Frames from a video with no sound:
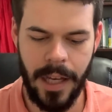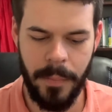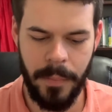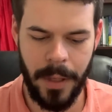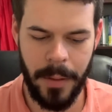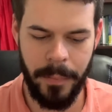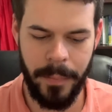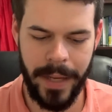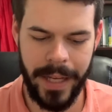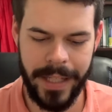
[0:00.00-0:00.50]

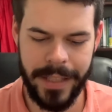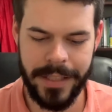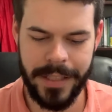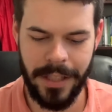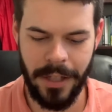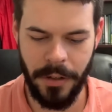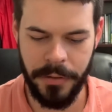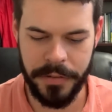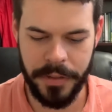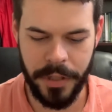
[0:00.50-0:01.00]
but based
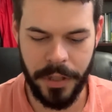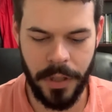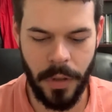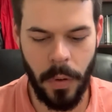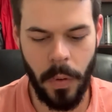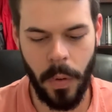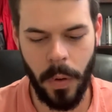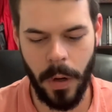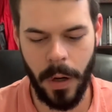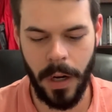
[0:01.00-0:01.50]
on
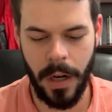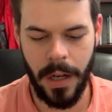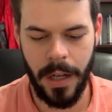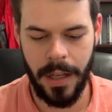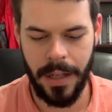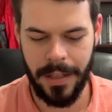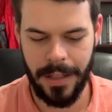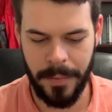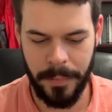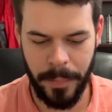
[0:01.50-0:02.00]
your
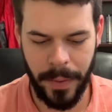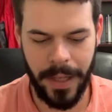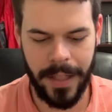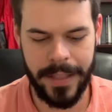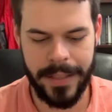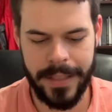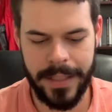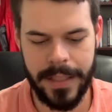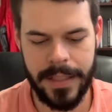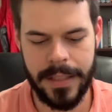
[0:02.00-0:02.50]

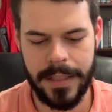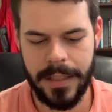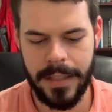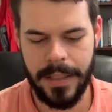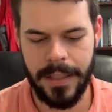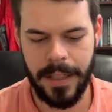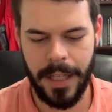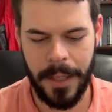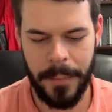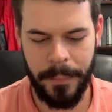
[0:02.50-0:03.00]
abundant
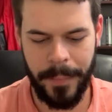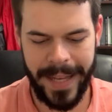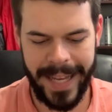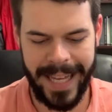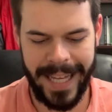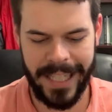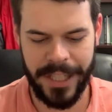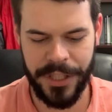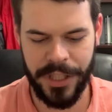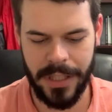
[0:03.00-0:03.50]

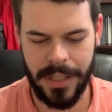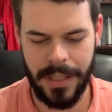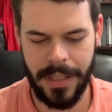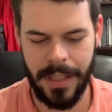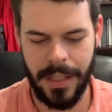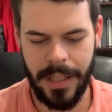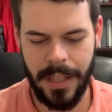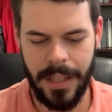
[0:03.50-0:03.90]
compassion."